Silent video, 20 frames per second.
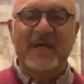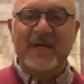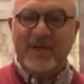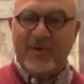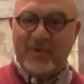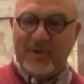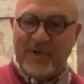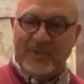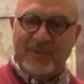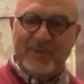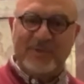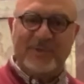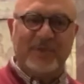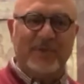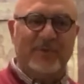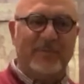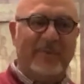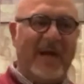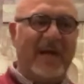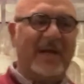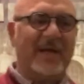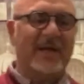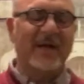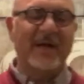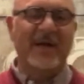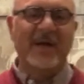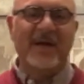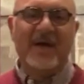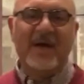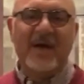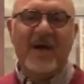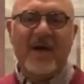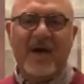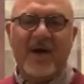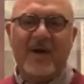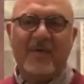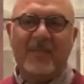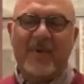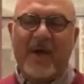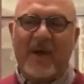Great to see you back.
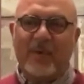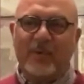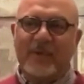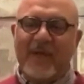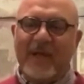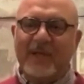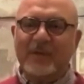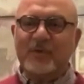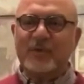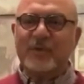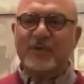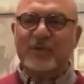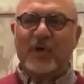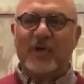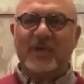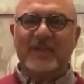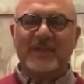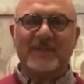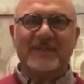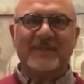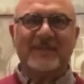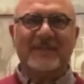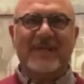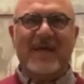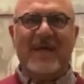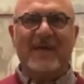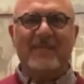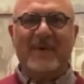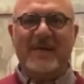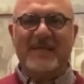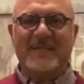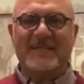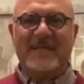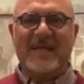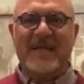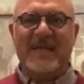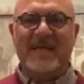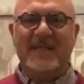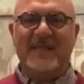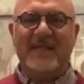I would like to start today by
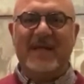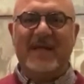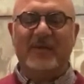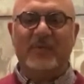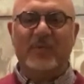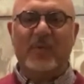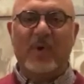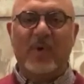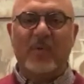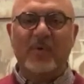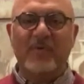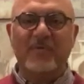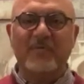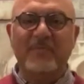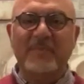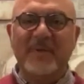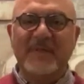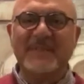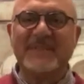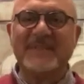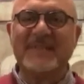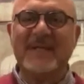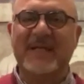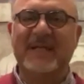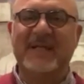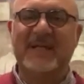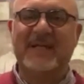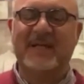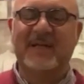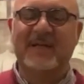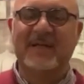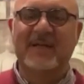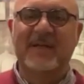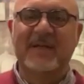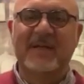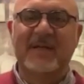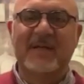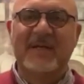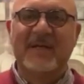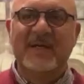saying that what we've been studying
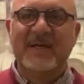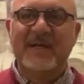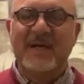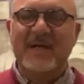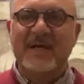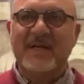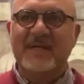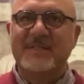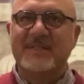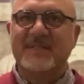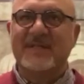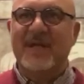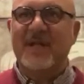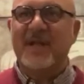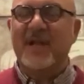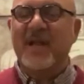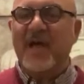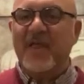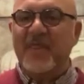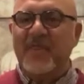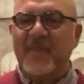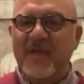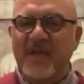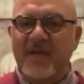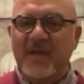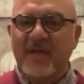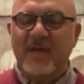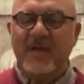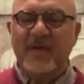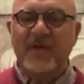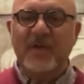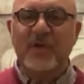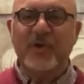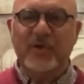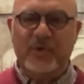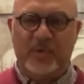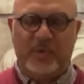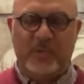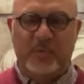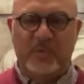is nothing
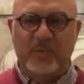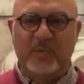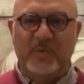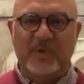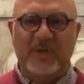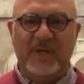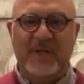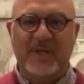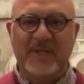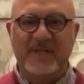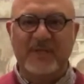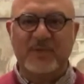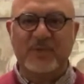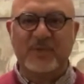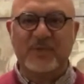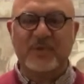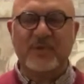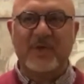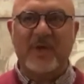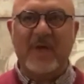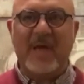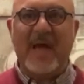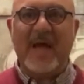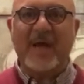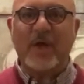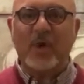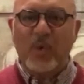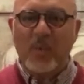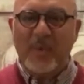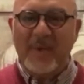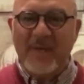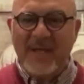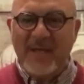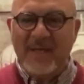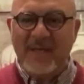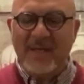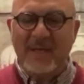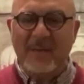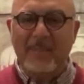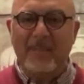new. It is
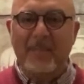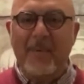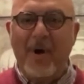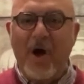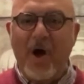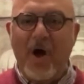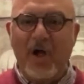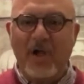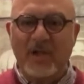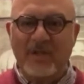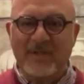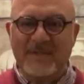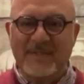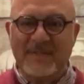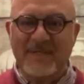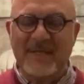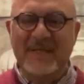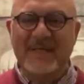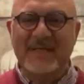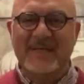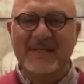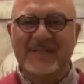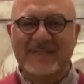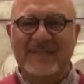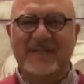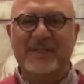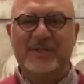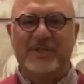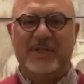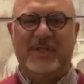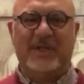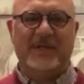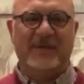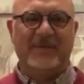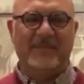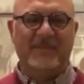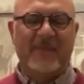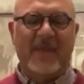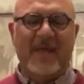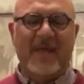echoing Paul's teaching.